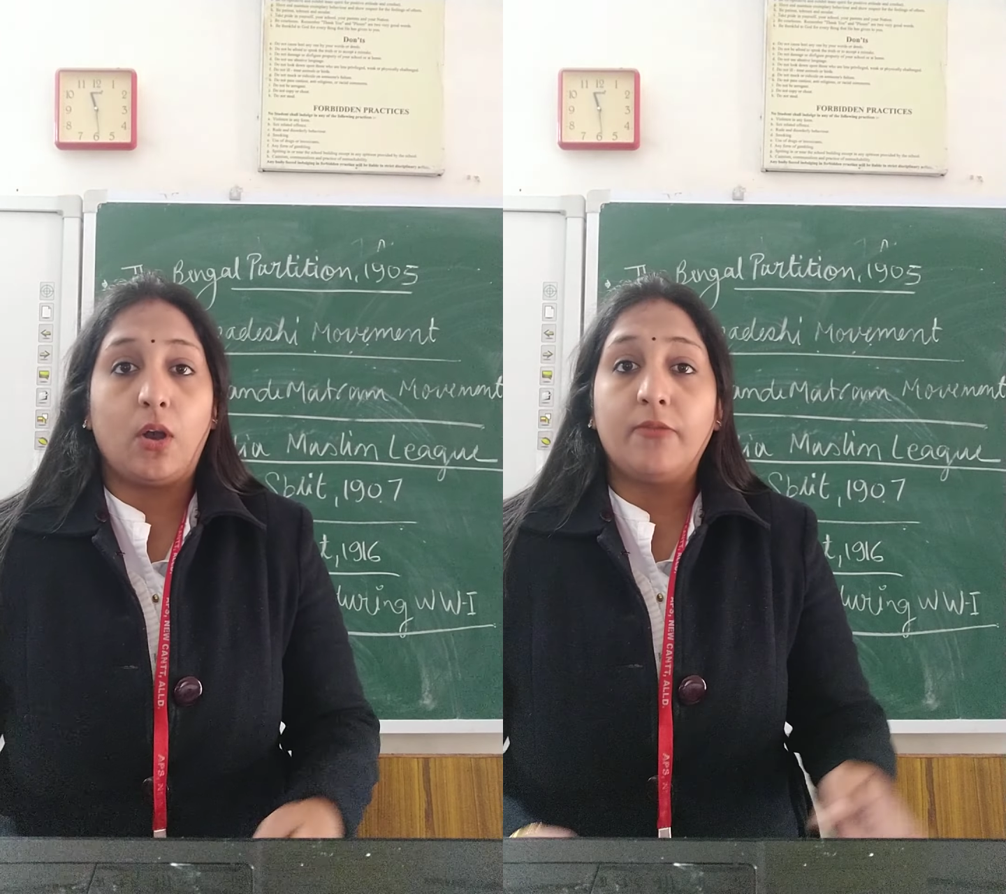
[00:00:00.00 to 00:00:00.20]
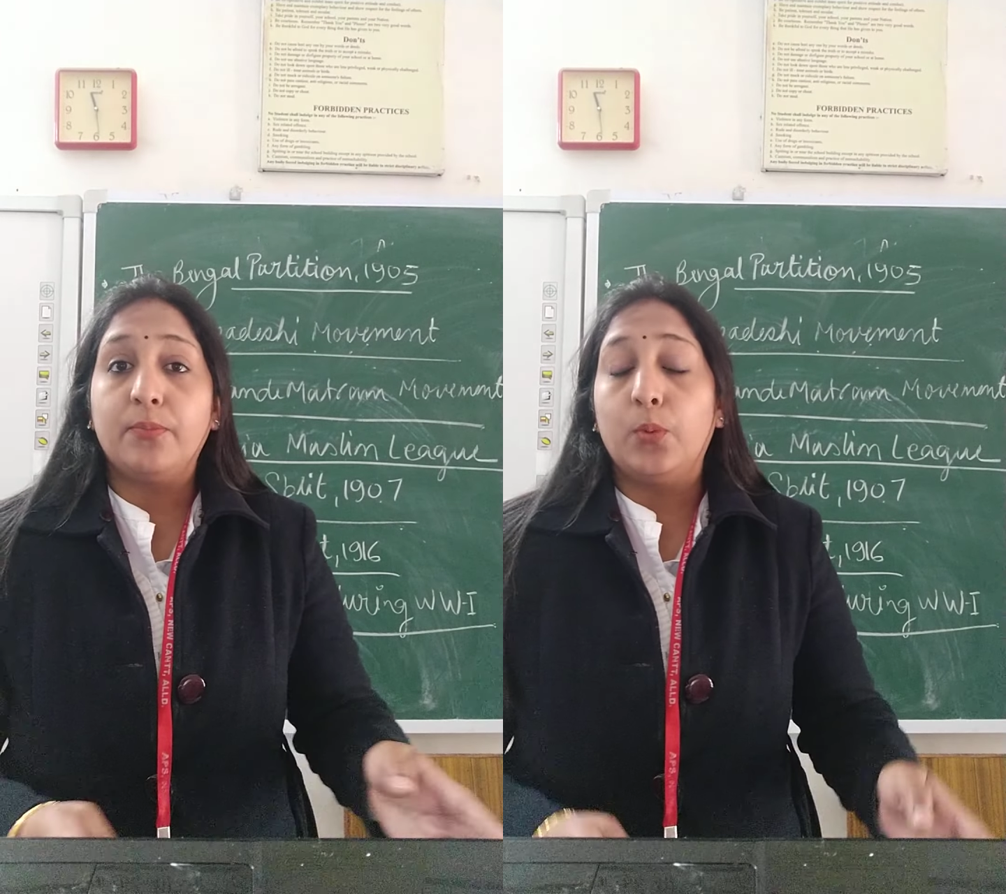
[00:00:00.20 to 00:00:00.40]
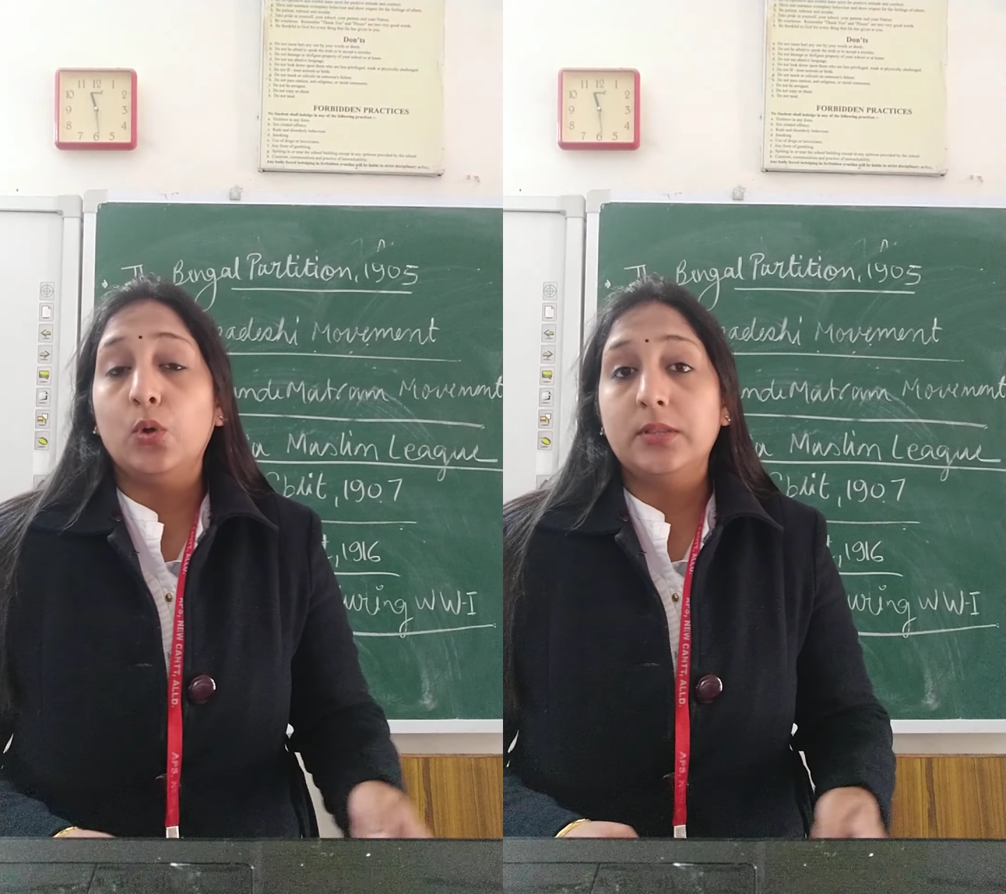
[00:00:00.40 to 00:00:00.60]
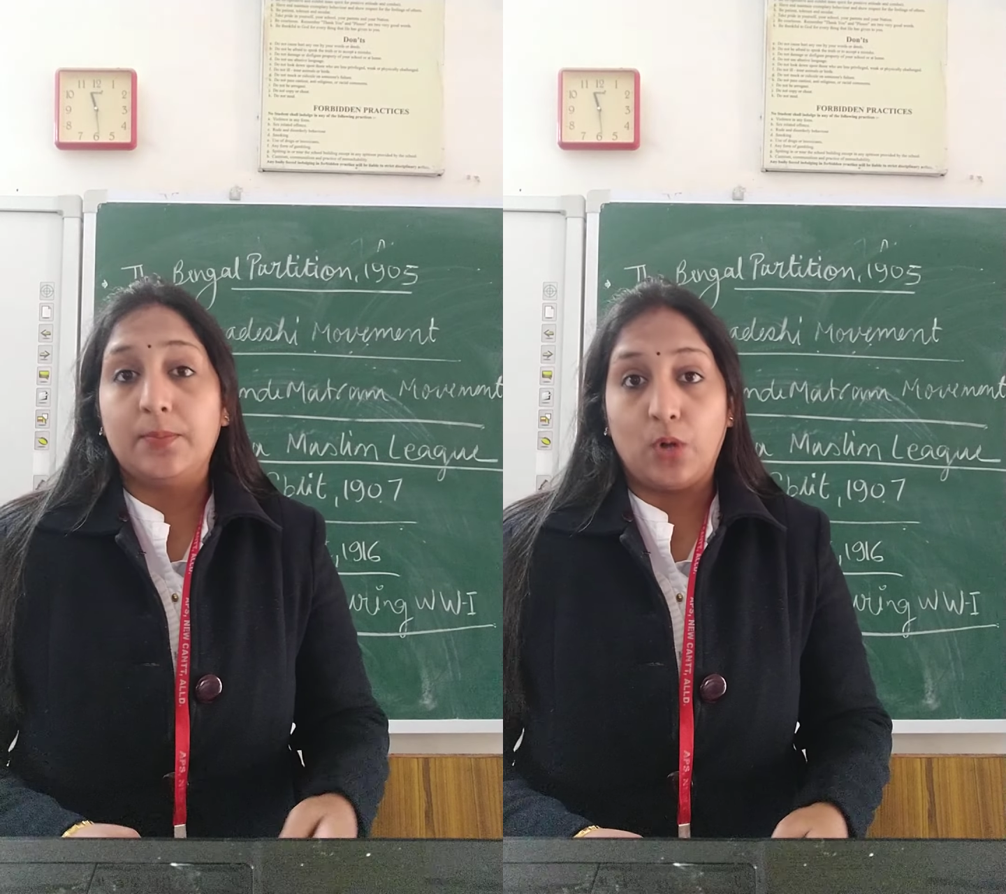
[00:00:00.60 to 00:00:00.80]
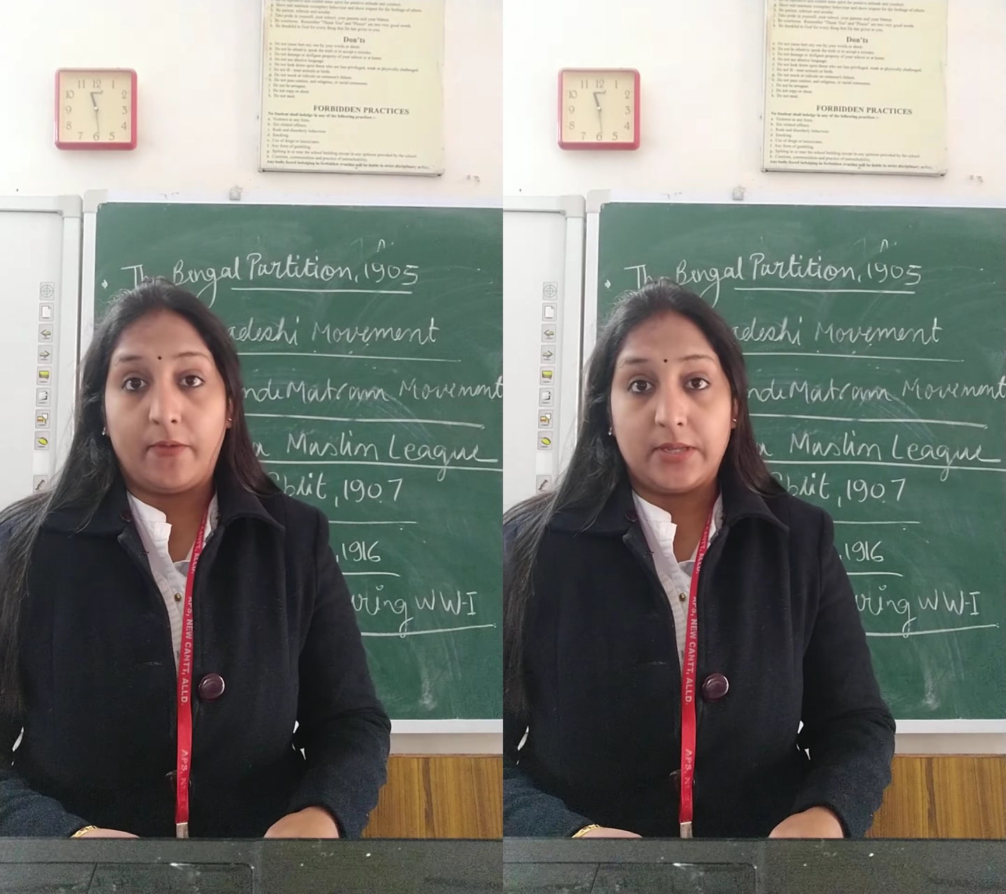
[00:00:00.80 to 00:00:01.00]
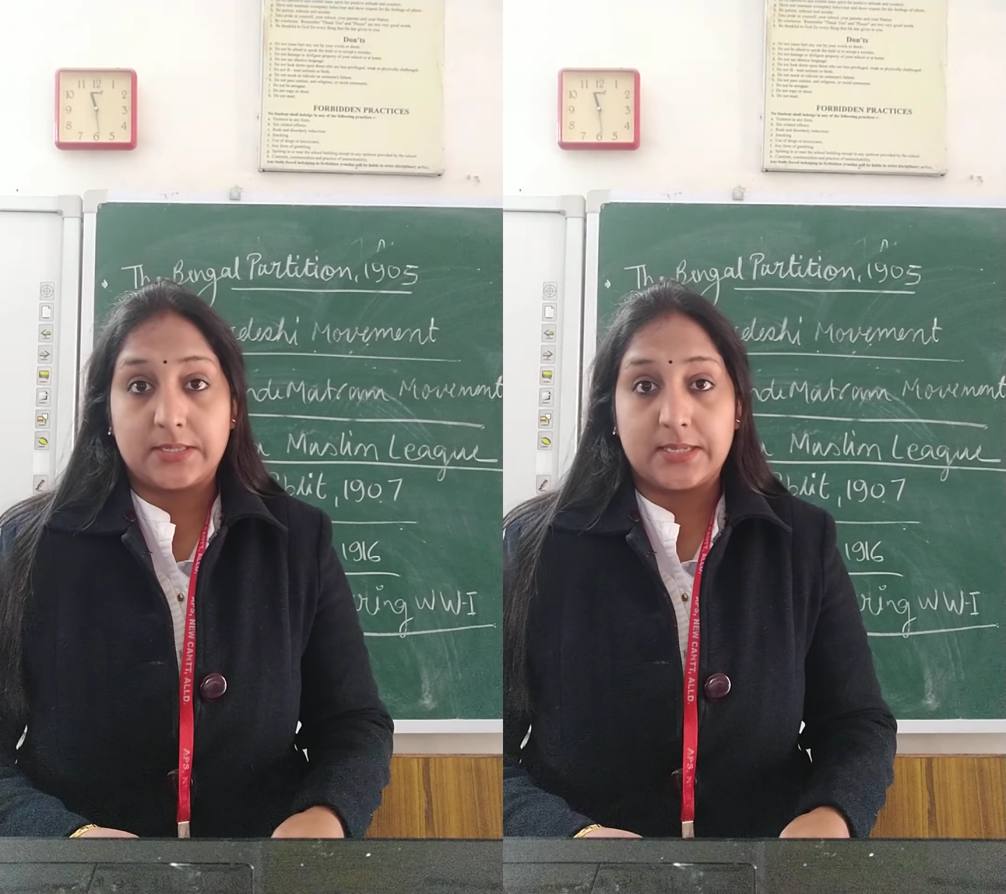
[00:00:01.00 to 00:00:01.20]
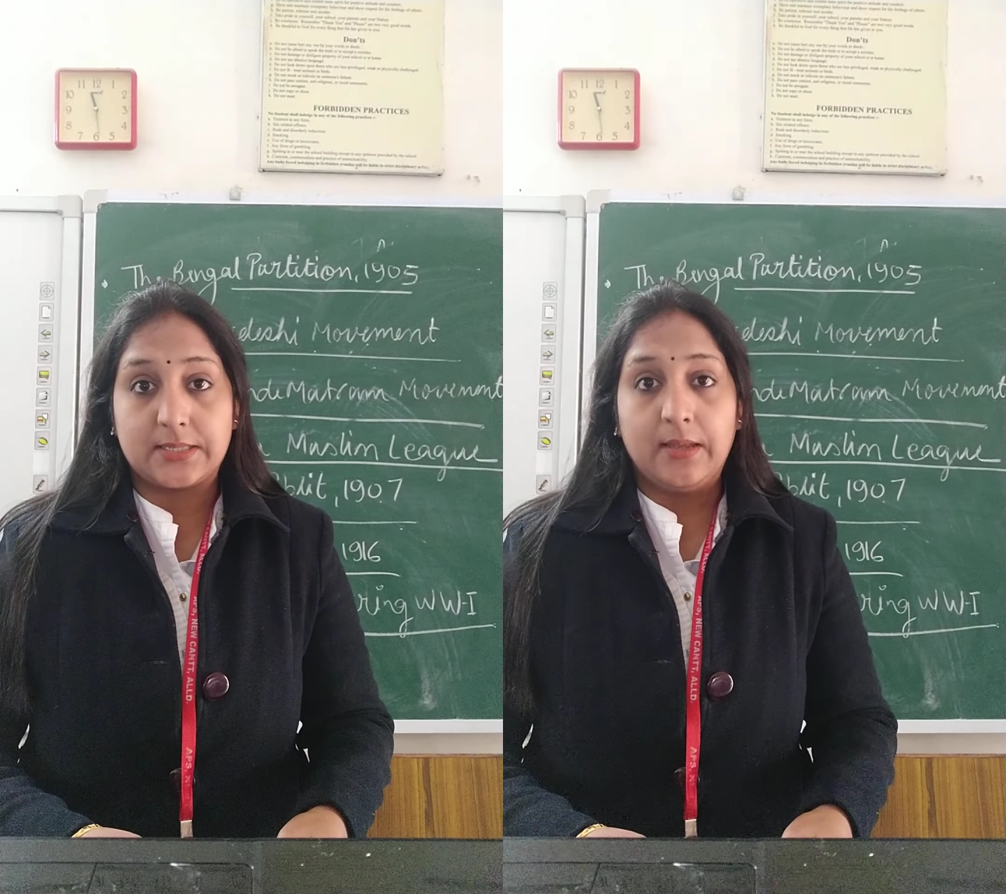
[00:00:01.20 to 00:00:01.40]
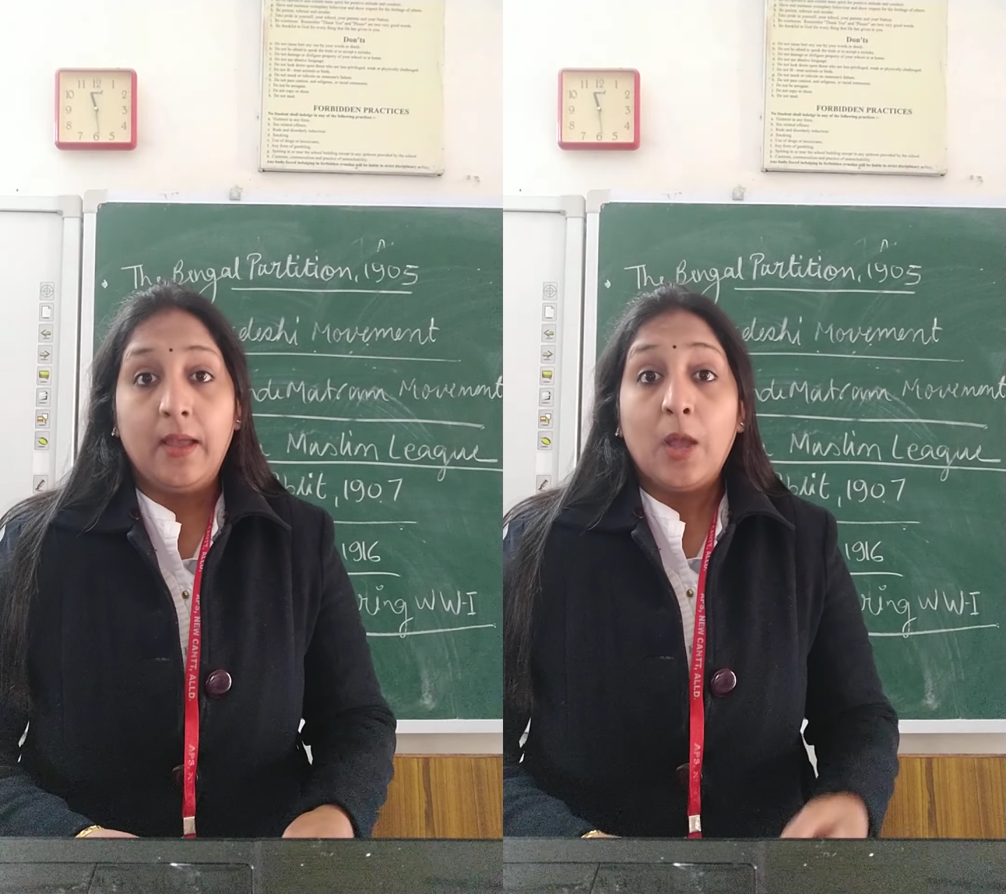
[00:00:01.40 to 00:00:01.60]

of both the provinces.